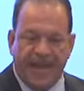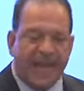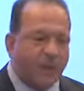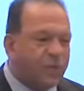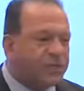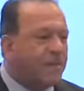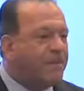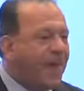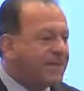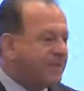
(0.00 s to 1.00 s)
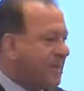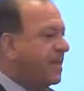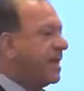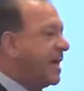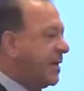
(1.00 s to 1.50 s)
It was the best
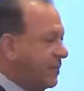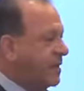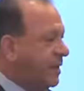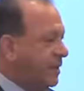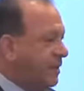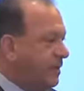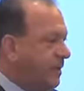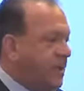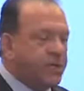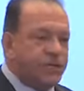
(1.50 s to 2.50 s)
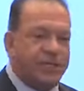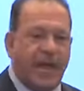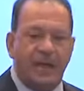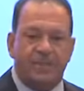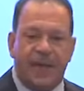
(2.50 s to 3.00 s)
thing I ever did. She
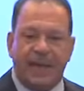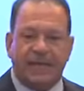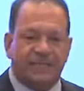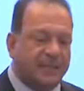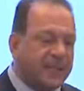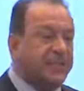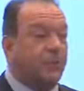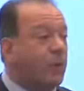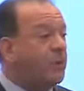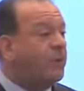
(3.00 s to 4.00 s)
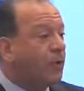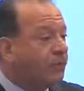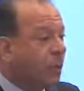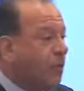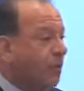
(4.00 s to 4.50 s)
came back. I said, let's see what we both
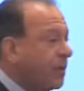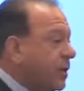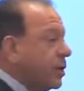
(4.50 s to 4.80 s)
wrote.